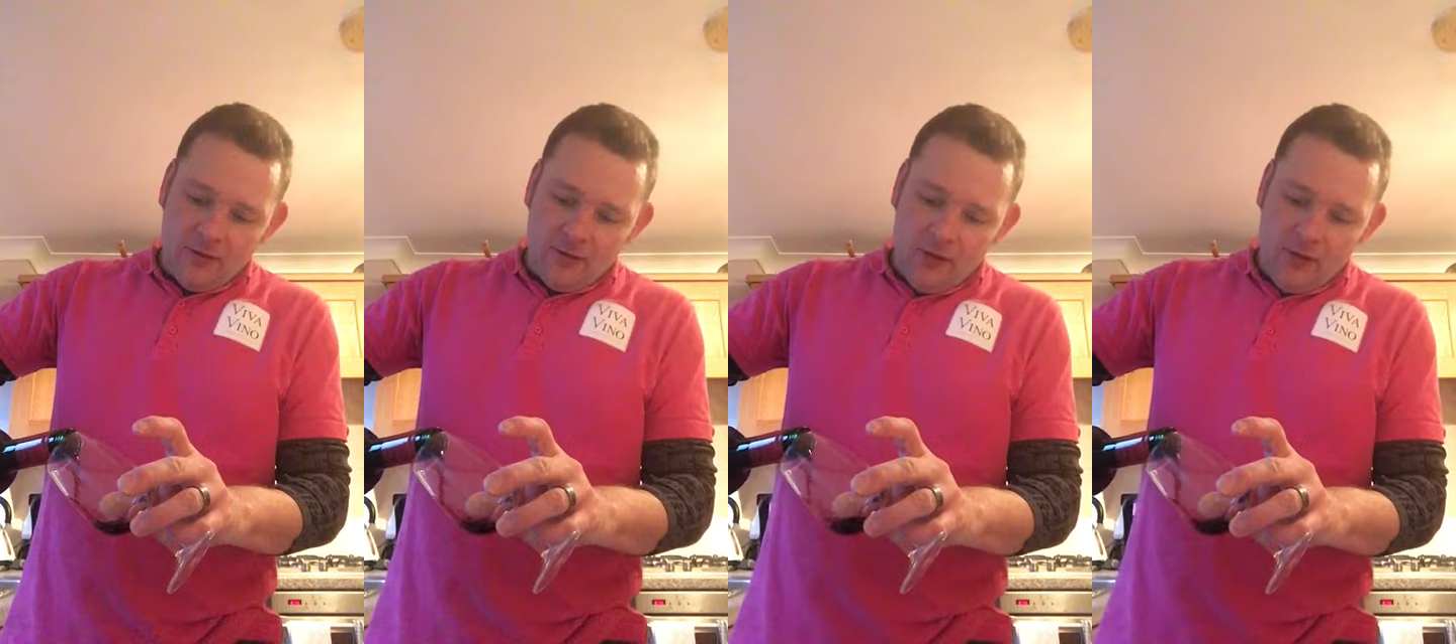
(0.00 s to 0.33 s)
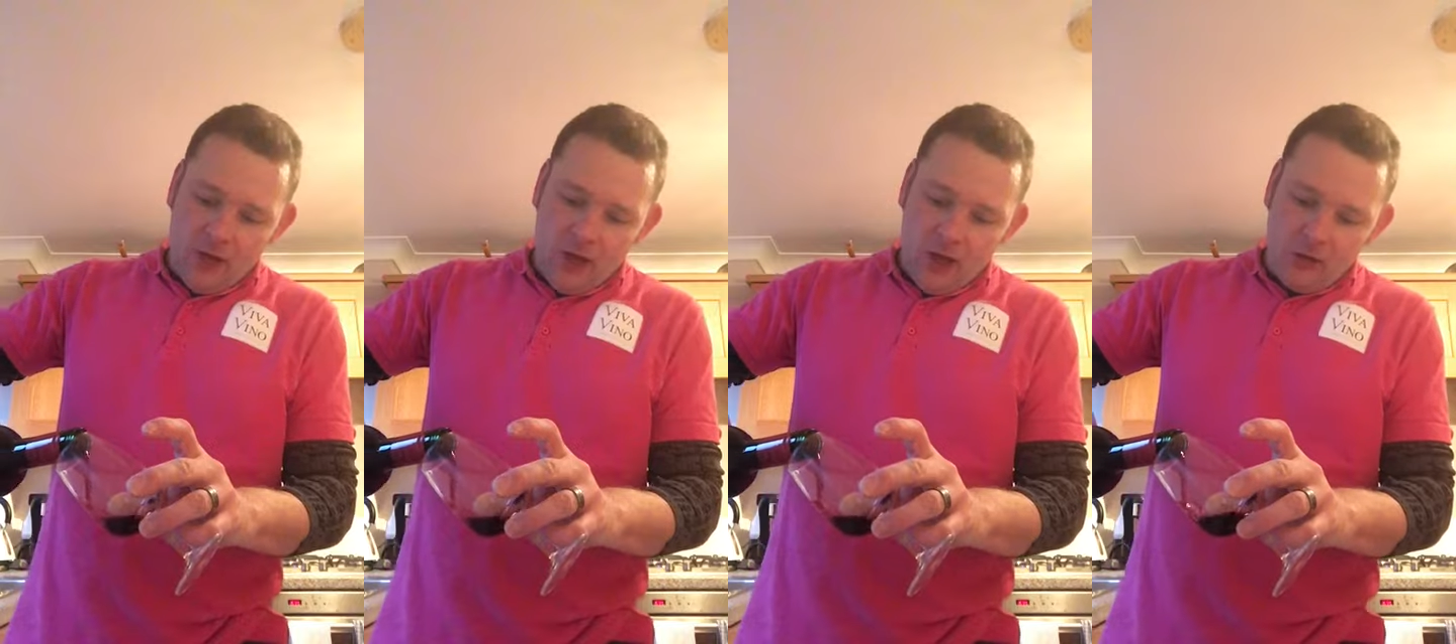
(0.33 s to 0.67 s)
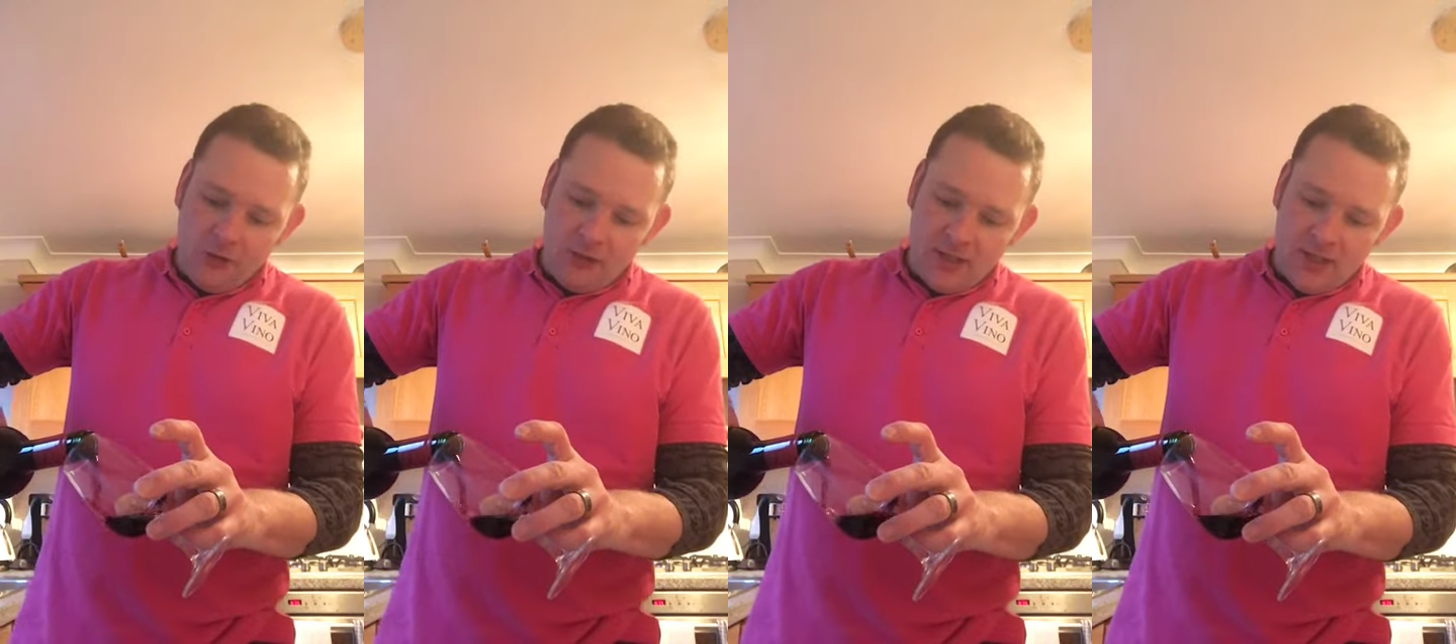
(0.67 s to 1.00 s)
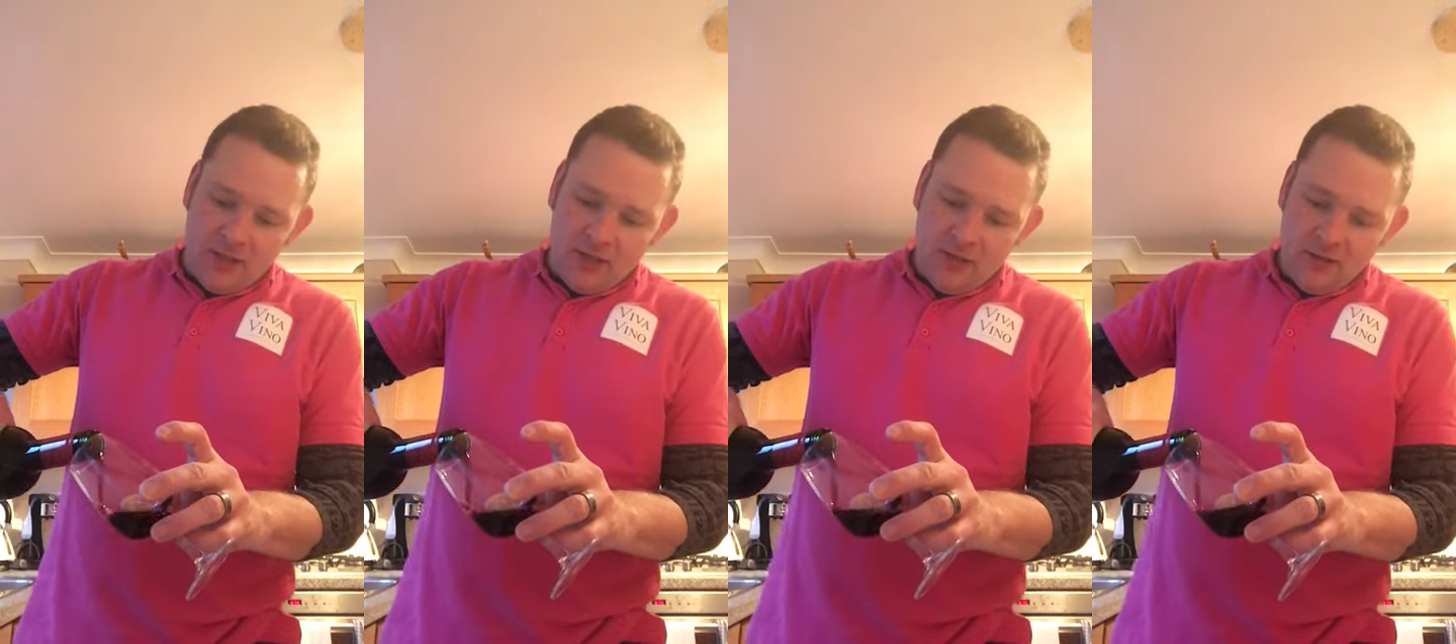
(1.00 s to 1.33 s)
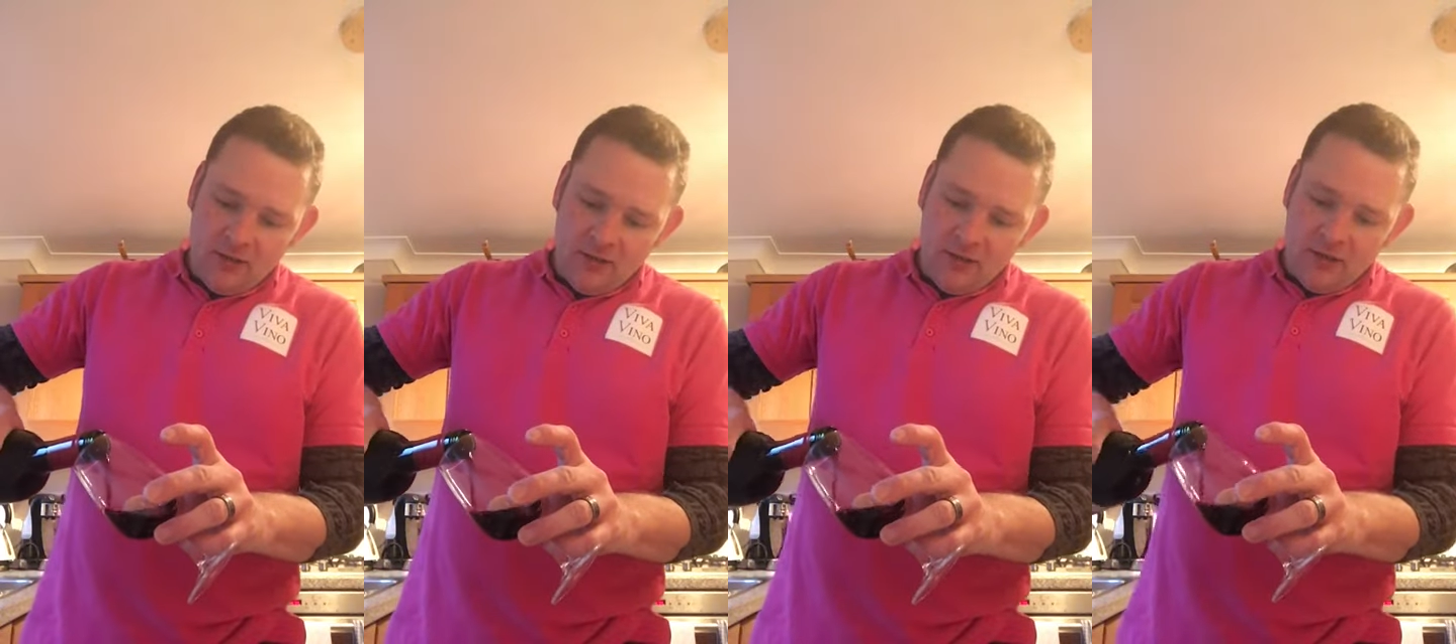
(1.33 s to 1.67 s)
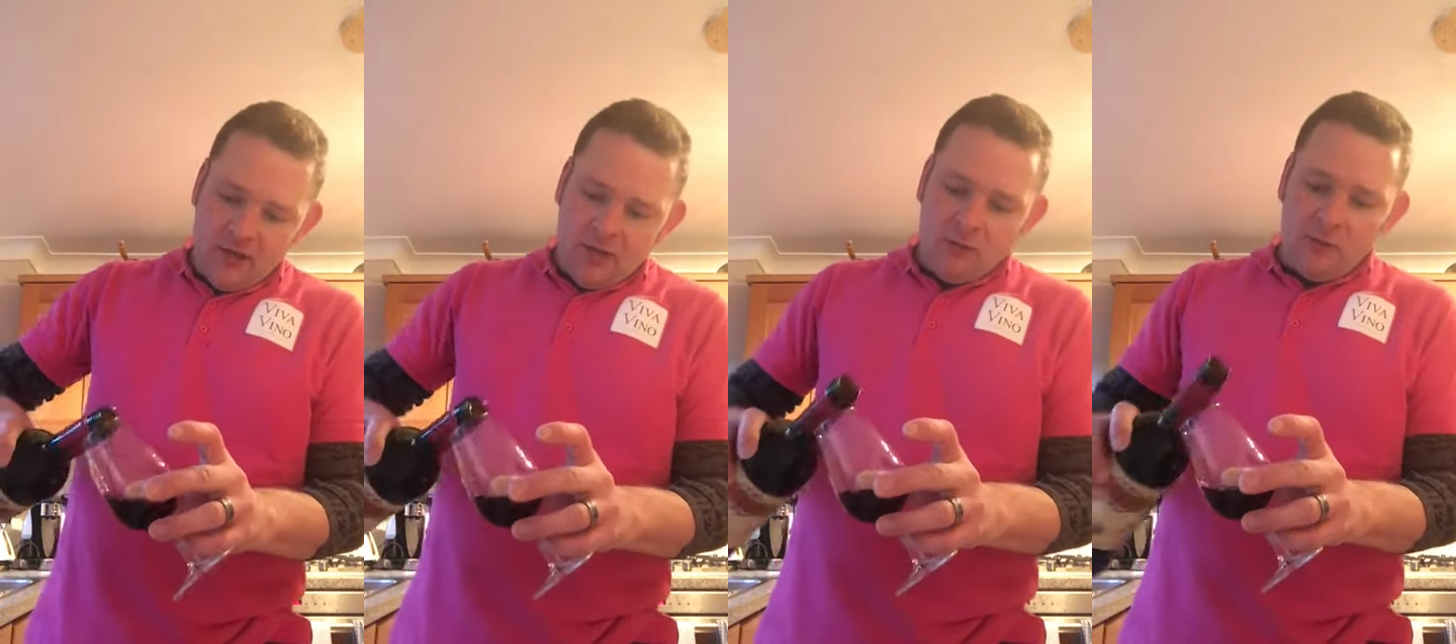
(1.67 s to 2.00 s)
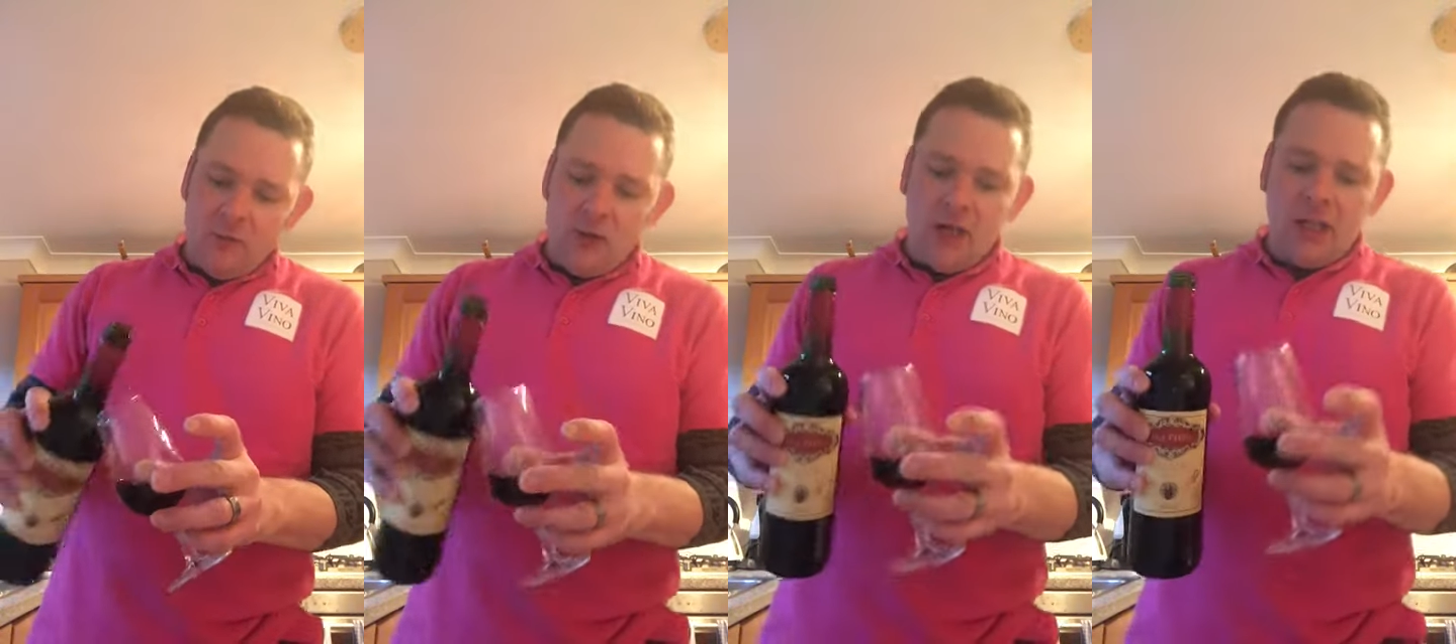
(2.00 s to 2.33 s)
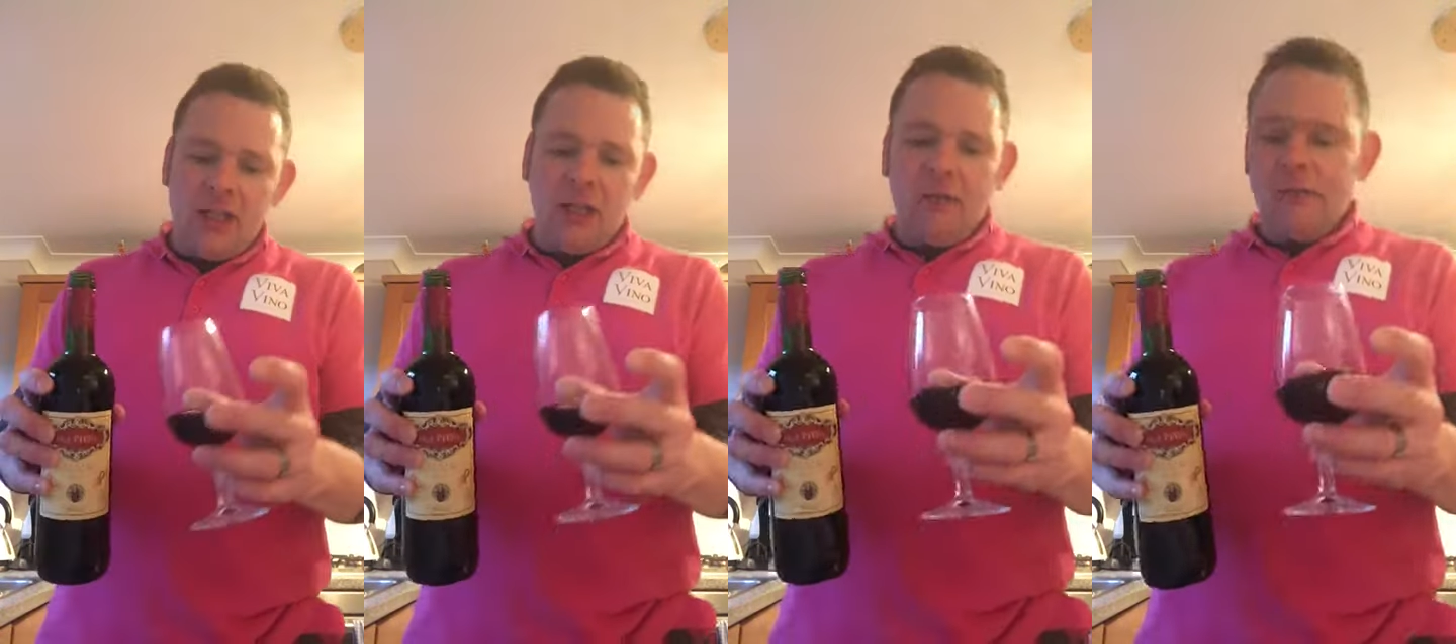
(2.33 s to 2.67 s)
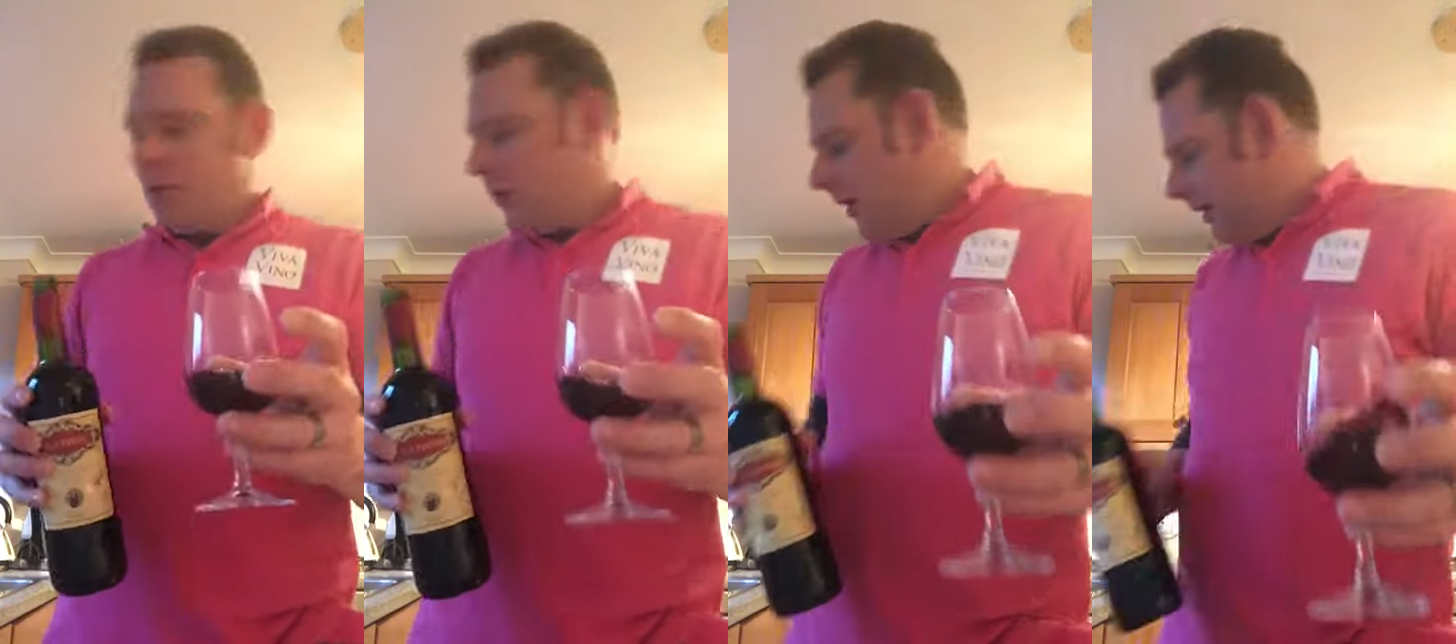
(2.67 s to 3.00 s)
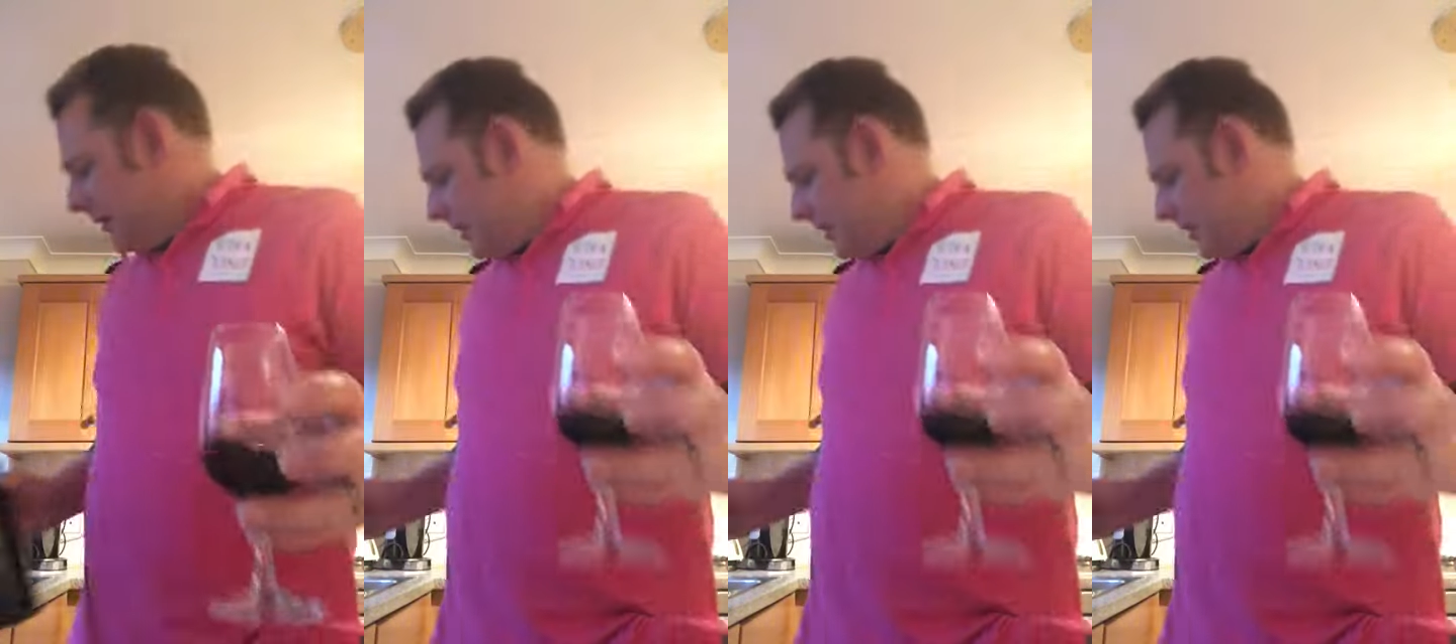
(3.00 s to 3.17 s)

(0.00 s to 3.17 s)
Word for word: the High Alta. Really lovely wine,